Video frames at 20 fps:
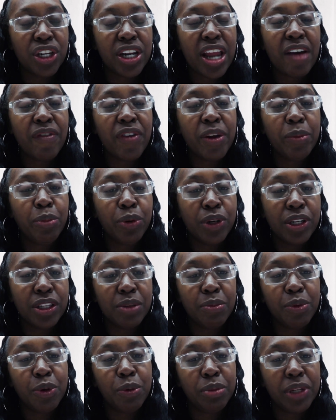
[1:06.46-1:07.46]
have a
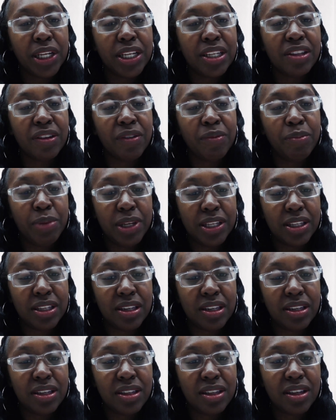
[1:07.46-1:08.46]
principal place of
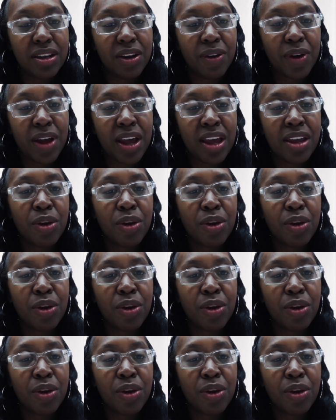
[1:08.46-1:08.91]
business, okay?